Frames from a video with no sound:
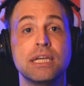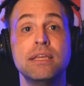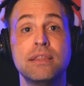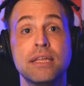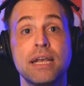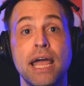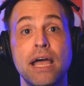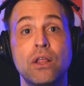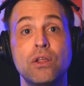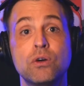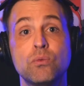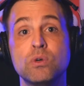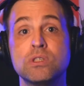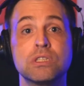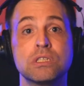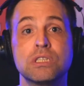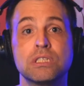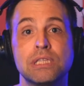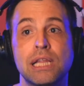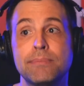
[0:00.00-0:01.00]
Ethan Allen was
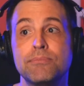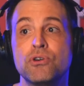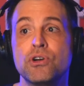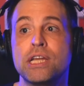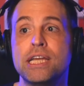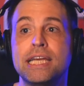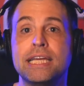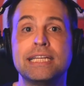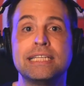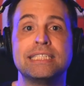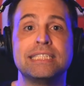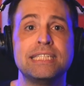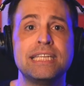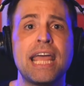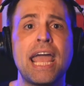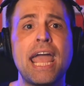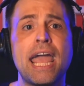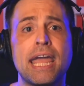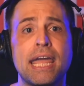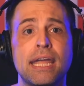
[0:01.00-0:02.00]
a celebrity in his
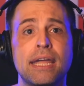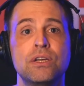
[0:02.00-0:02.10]
day.